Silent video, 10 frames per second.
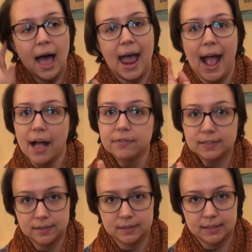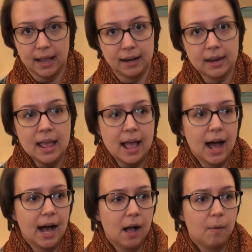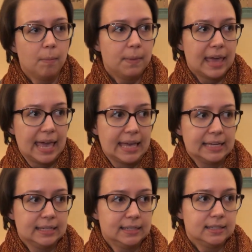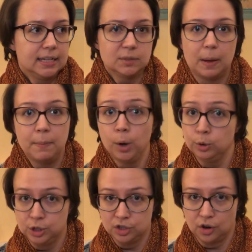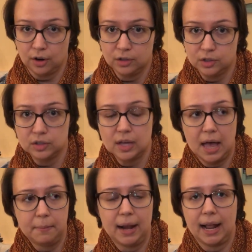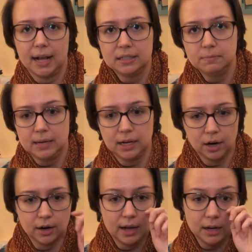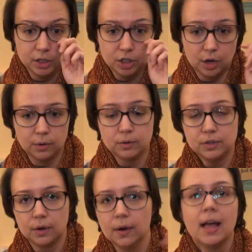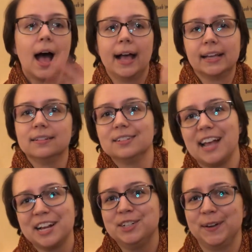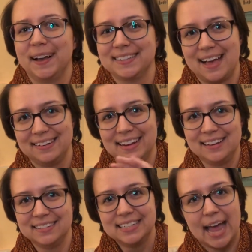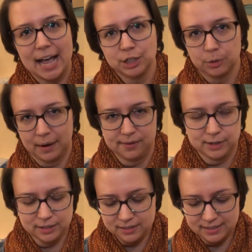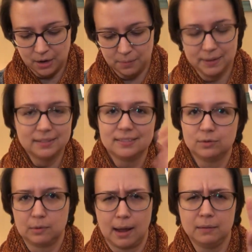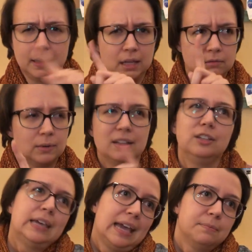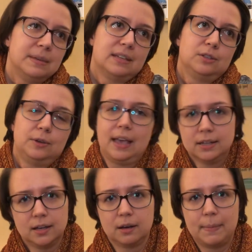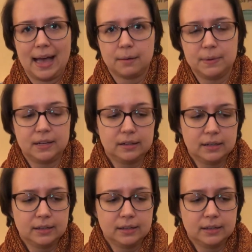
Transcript: I have since then, and it's by Potion Yarns, and I got to meet her at a show, so I can show you guys that in Stash or whatever. So, but remind me. Well, you can because you can't talk back, but